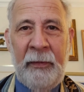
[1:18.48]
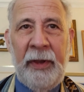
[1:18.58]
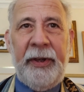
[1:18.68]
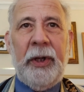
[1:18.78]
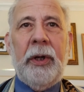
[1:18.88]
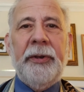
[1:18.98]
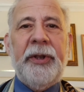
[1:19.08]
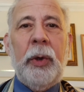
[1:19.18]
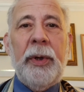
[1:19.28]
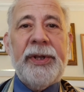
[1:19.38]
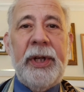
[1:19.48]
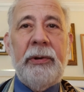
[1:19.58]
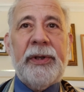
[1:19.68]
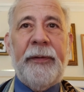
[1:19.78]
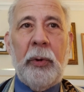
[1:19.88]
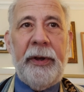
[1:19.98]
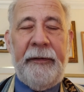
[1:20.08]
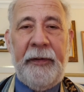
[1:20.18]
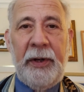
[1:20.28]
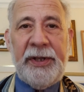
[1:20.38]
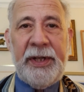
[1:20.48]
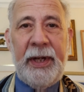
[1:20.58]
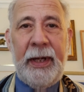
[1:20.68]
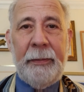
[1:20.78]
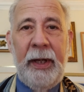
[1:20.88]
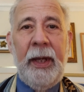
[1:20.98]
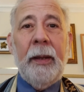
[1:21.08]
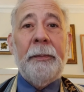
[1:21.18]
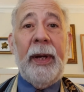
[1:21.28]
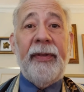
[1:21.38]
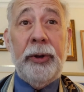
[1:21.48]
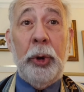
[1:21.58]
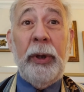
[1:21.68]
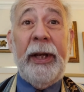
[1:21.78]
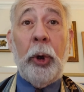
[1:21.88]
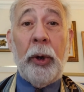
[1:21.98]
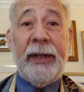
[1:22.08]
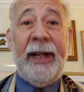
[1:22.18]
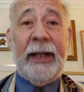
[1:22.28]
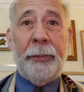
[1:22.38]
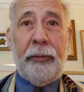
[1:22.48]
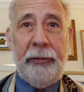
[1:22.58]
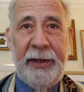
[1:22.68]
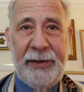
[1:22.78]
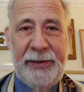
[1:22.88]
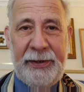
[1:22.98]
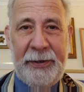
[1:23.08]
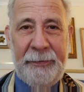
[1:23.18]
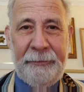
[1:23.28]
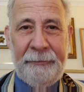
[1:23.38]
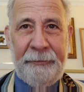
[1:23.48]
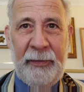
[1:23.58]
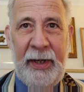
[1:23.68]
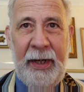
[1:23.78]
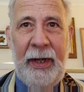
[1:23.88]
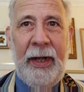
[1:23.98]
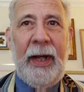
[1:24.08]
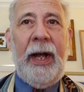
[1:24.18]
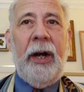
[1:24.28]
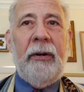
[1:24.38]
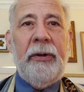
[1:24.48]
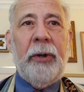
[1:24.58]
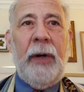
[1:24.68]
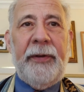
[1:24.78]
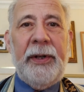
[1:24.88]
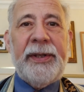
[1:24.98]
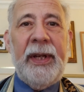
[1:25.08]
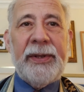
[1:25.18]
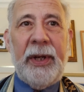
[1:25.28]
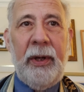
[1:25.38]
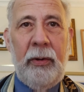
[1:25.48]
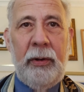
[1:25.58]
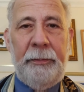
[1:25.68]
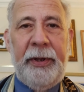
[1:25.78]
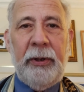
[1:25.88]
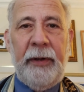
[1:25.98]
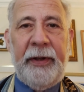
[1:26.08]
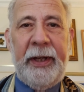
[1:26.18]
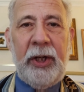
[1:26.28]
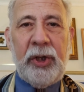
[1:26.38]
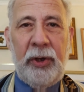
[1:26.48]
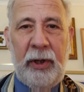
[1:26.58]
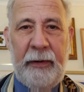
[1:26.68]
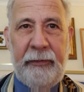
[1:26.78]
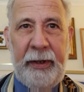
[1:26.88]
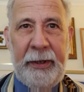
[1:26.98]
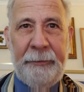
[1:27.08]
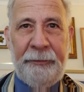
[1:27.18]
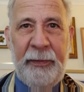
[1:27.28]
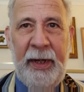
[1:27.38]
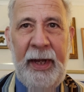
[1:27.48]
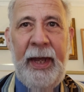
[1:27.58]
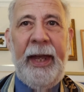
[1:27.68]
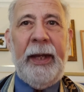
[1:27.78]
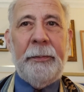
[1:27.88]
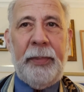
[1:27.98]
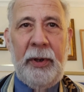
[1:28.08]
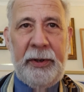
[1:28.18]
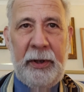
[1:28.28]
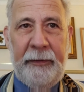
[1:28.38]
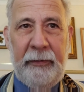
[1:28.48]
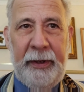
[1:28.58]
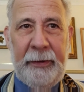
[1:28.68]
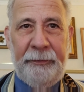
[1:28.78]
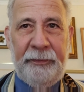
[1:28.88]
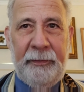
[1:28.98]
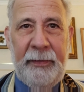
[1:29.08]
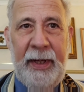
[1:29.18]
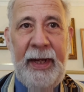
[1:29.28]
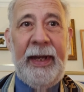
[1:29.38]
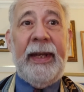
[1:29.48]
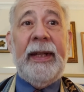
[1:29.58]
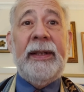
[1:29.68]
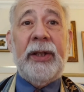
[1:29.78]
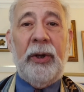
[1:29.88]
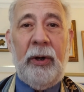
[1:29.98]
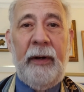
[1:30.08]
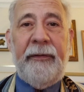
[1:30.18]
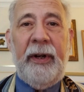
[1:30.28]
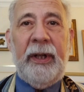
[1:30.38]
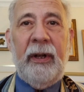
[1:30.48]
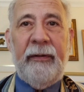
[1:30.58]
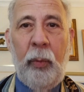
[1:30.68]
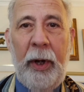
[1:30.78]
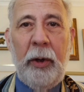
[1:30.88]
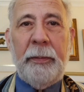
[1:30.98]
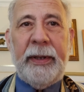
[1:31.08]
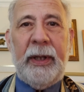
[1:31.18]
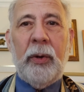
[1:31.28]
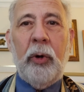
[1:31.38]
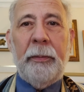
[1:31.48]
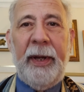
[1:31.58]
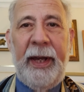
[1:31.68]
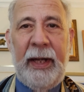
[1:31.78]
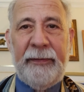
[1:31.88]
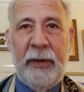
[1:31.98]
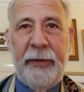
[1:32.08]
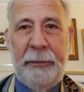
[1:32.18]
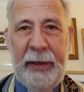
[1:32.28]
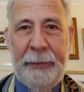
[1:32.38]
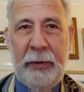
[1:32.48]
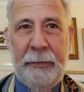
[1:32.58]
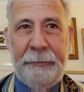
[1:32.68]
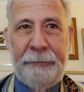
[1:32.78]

The altar was used for the first time by the newly ordained priests. Aharon offers his own purification offering and burnt offering, and an offering of well-being on behalf of the people.